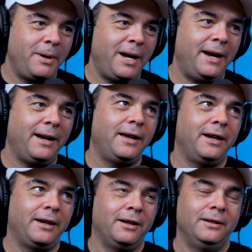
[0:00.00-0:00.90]

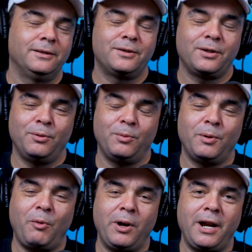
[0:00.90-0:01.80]
packing.
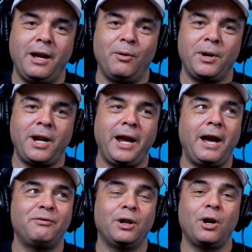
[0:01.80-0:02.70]
So when I
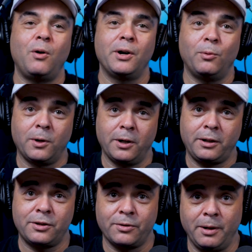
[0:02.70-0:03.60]
have to go on a
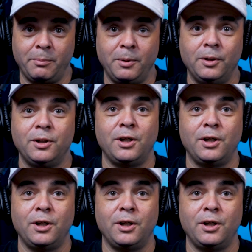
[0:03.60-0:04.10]
work trip,